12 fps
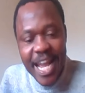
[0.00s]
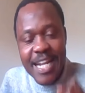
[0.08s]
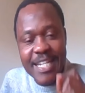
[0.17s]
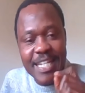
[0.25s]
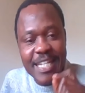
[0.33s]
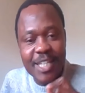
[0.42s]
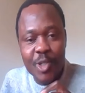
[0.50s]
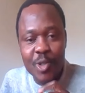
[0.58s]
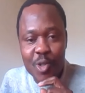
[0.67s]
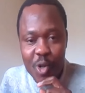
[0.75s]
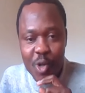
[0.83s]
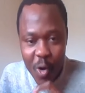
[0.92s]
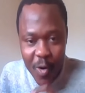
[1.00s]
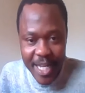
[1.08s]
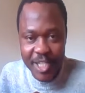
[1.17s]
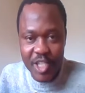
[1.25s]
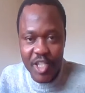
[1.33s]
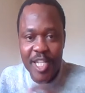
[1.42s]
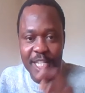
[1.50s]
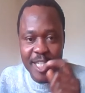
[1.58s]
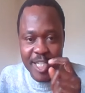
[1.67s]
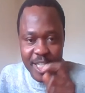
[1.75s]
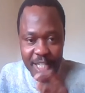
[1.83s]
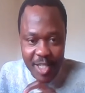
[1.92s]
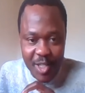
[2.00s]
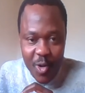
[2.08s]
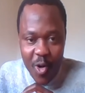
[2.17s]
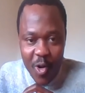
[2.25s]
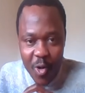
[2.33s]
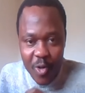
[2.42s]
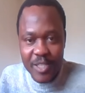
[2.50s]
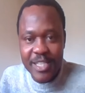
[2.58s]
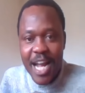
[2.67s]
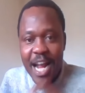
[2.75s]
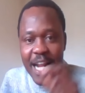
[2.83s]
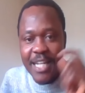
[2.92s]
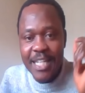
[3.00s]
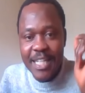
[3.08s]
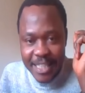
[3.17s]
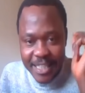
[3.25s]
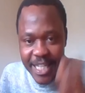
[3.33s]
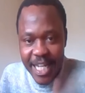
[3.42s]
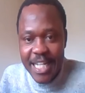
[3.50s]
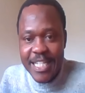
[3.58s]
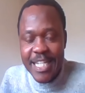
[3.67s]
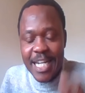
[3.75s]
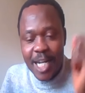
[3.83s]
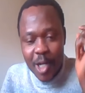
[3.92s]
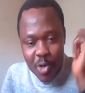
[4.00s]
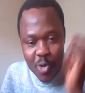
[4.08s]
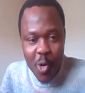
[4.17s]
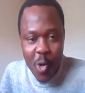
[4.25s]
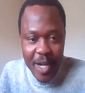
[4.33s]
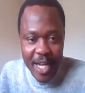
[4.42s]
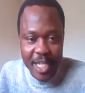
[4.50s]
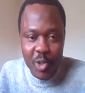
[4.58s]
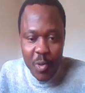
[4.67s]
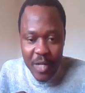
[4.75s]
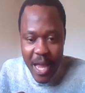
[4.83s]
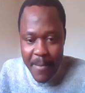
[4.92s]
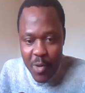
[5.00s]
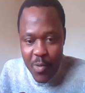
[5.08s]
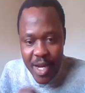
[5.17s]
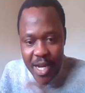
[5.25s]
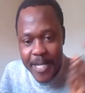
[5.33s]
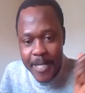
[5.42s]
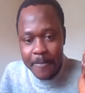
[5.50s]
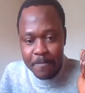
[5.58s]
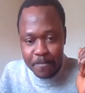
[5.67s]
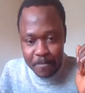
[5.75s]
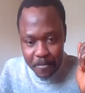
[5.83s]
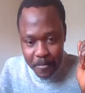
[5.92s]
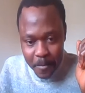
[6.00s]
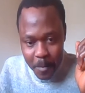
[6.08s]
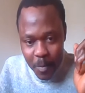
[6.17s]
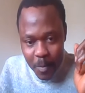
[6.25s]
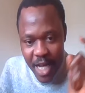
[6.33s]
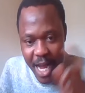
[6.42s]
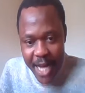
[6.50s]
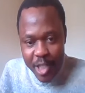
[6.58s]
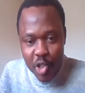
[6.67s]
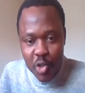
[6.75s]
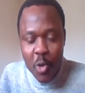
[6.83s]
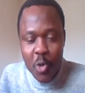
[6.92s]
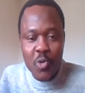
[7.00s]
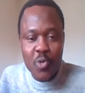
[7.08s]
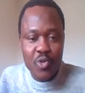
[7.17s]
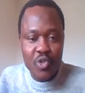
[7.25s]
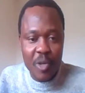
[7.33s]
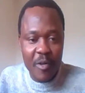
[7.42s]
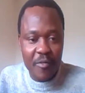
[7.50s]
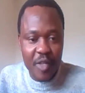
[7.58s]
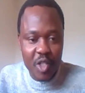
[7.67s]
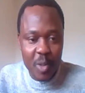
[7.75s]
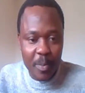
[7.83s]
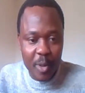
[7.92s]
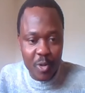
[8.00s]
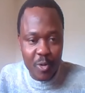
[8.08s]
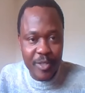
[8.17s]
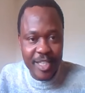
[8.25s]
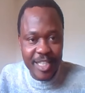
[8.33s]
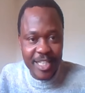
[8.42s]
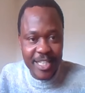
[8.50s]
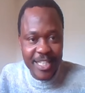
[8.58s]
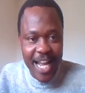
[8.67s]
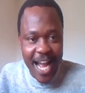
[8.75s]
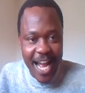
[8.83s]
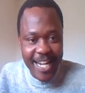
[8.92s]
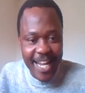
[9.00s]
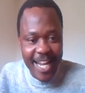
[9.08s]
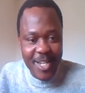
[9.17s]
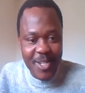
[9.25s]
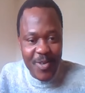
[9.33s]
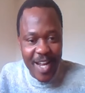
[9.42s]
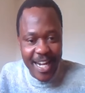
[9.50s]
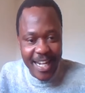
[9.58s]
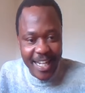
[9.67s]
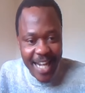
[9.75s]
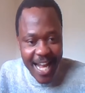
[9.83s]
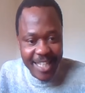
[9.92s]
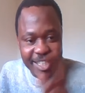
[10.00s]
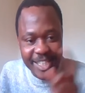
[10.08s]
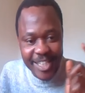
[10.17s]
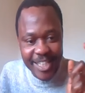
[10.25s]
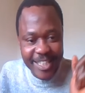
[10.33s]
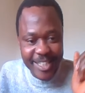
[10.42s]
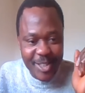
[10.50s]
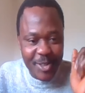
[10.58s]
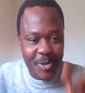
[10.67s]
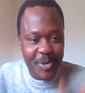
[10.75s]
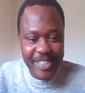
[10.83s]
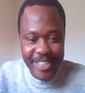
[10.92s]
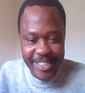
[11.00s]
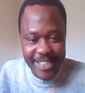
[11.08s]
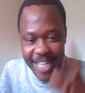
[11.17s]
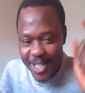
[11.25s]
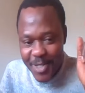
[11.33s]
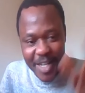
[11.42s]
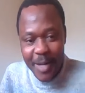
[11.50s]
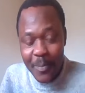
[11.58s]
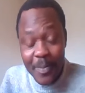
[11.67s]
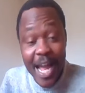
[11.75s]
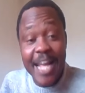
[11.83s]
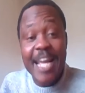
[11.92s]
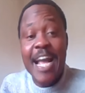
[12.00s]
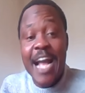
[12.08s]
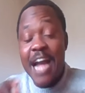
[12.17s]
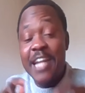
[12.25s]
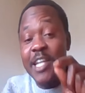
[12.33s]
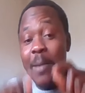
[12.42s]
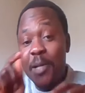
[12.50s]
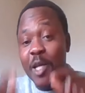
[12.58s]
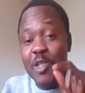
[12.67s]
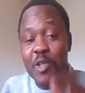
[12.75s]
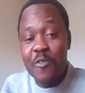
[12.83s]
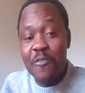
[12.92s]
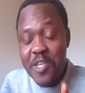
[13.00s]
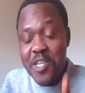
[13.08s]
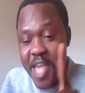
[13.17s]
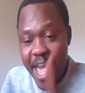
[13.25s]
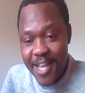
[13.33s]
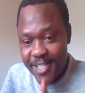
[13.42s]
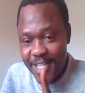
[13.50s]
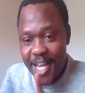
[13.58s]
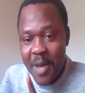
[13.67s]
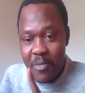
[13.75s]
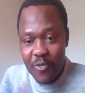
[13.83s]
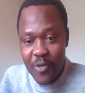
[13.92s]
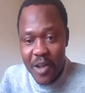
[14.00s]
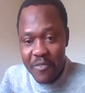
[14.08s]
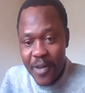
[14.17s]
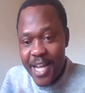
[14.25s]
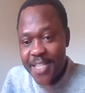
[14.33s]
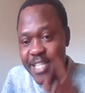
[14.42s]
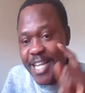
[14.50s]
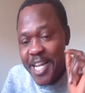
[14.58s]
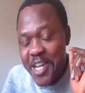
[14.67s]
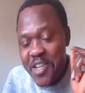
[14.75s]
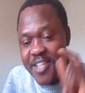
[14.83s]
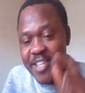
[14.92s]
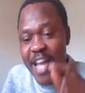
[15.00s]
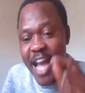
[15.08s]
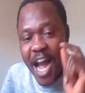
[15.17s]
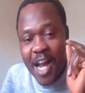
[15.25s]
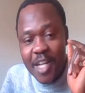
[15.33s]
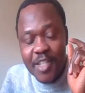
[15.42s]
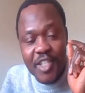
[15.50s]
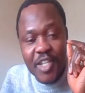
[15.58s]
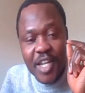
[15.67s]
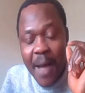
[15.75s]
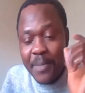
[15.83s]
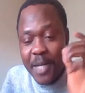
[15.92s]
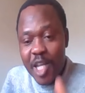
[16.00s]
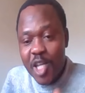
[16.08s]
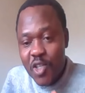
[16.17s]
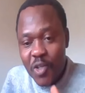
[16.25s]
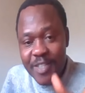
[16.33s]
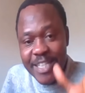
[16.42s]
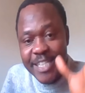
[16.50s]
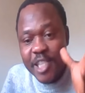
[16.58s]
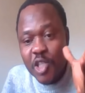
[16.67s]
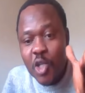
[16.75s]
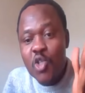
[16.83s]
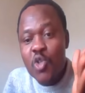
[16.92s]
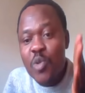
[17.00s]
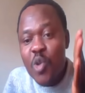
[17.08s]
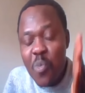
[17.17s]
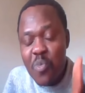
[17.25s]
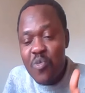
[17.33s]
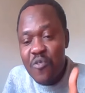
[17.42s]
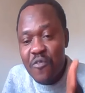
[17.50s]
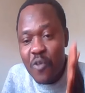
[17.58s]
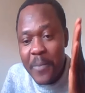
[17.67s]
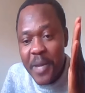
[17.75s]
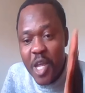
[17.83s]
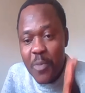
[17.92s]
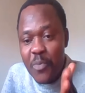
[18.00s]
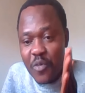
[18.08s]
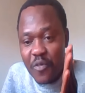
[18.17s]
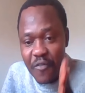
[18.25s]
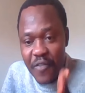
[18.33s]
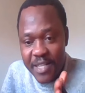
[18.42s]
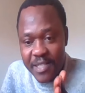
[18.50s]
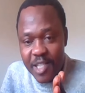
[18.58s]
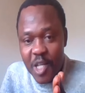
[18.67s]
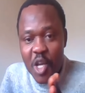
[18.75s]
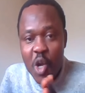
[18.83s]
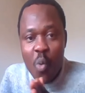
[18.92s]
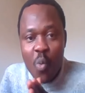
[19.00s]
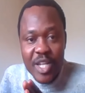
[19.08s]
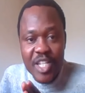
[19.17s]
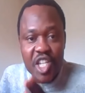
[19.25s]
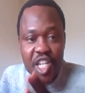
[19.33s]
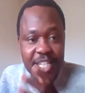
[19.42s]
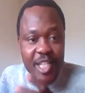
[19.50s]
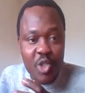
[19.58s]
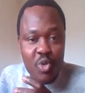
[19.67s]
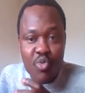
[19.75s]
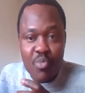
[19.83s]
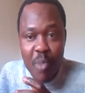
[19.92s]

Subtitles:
Technical College. Yes, Augusta Technical College. So let me quickly show you some of this opportunity and then you can latch into it and you can apply. And the application fee, yes, before I forget, the application is going to be open from April 1st, which is